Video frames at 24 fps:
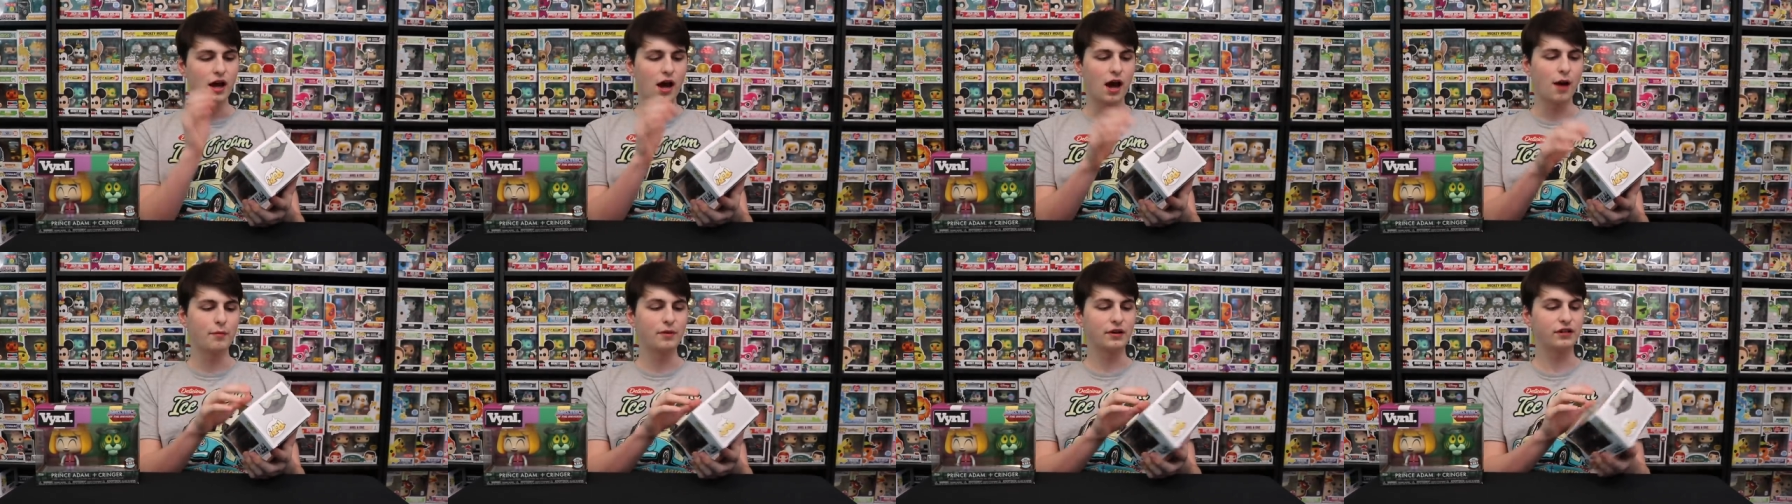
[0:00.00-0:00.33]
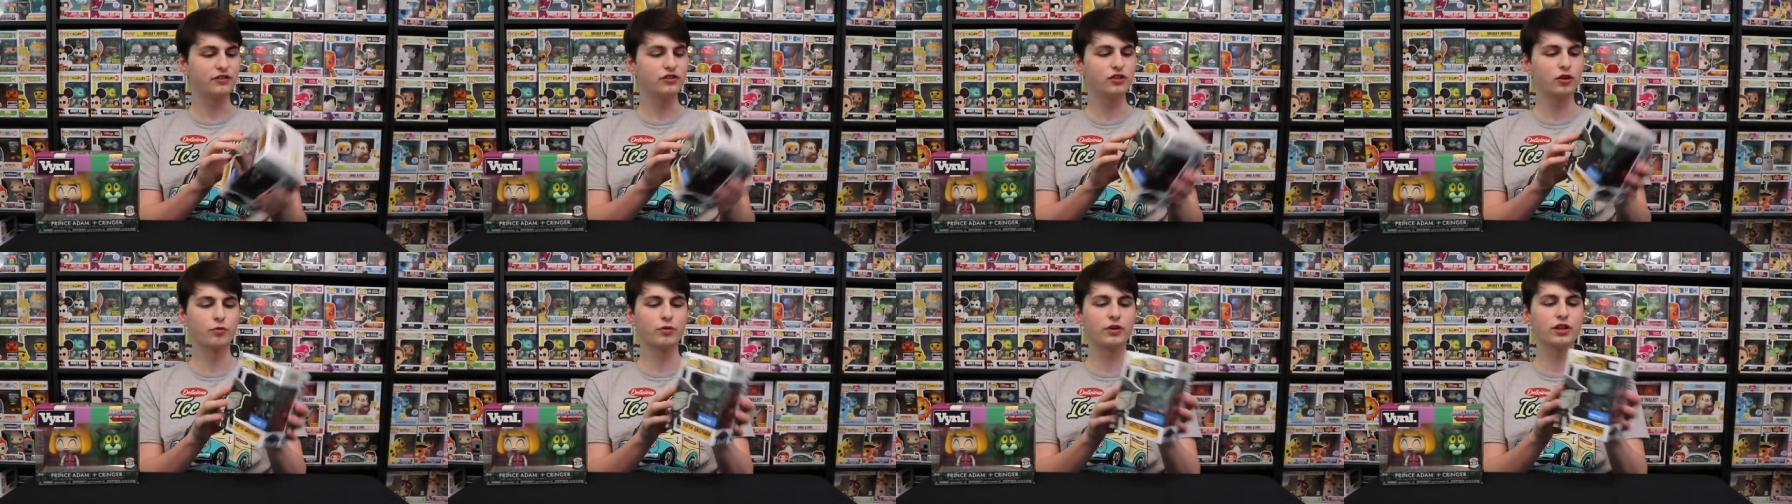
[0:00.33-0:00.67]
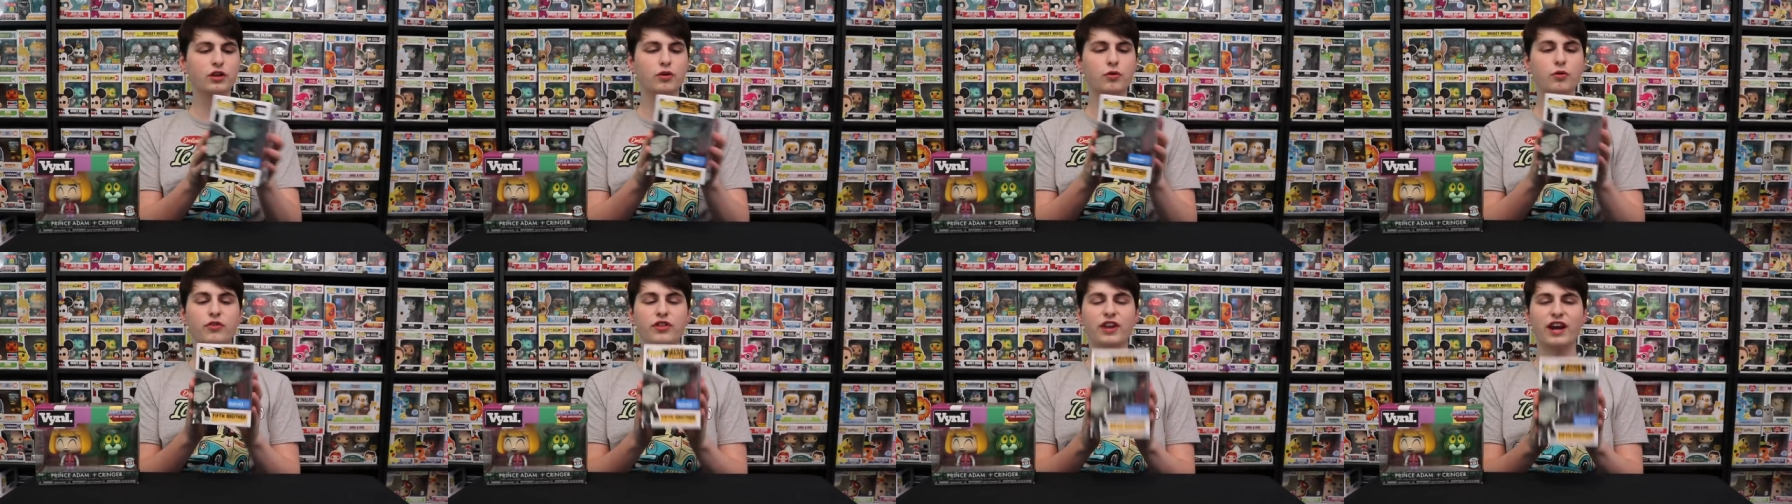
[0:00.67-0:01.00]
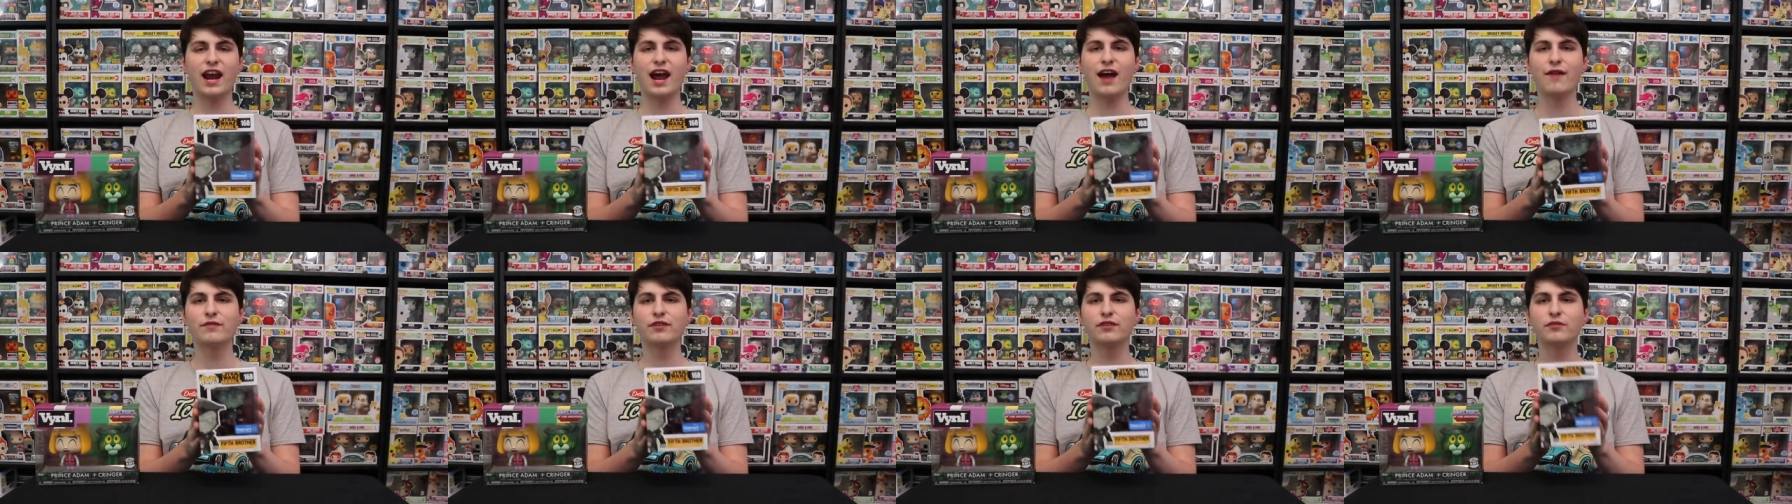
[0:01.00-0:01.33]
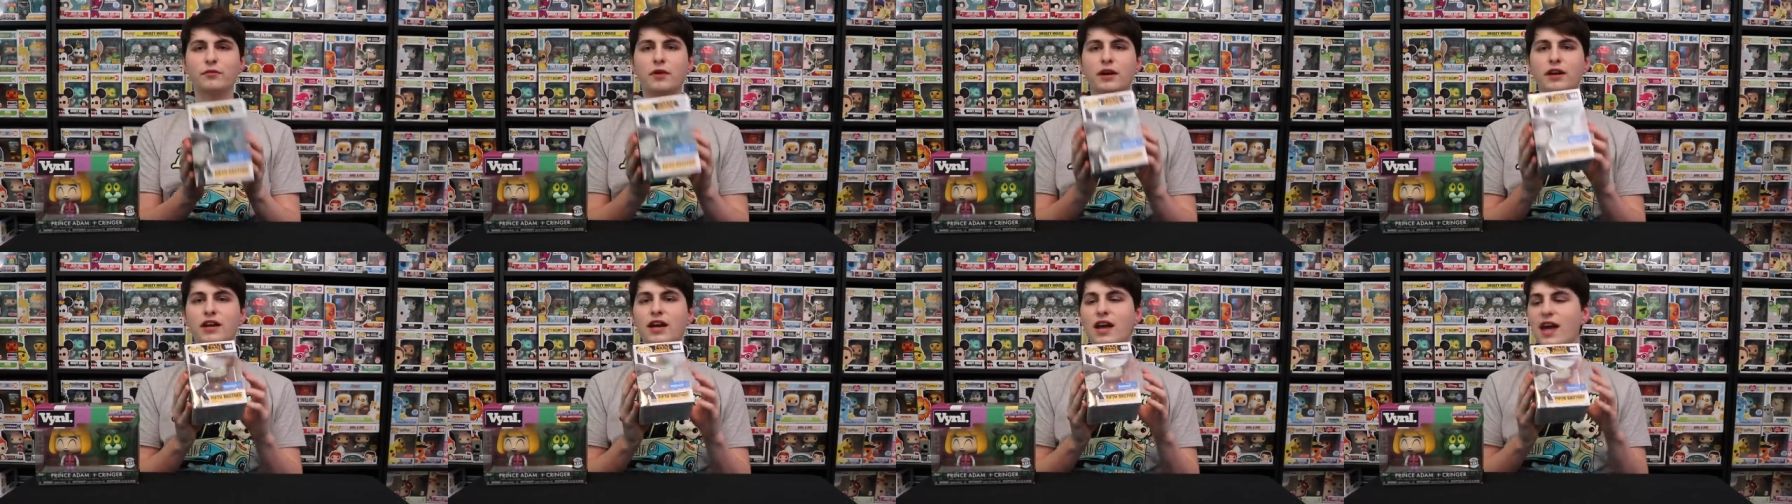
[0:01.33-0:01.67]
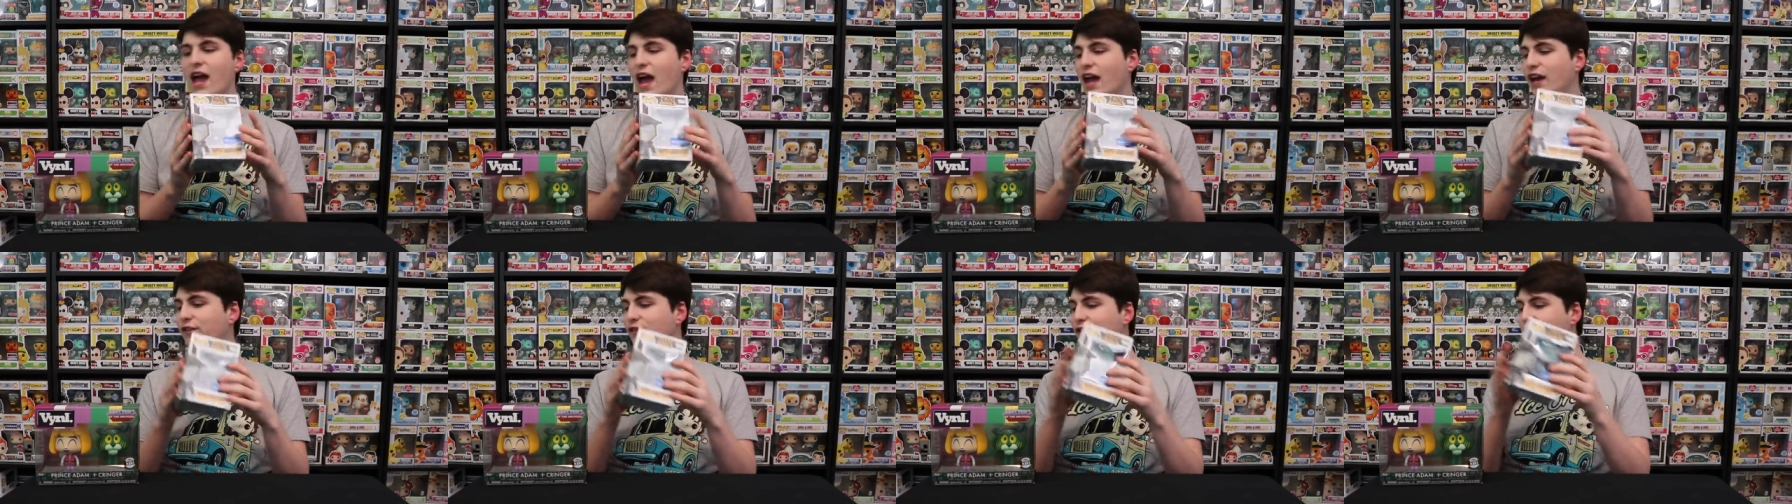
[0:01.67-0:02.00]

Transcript: But it's still really cool that I have this one. And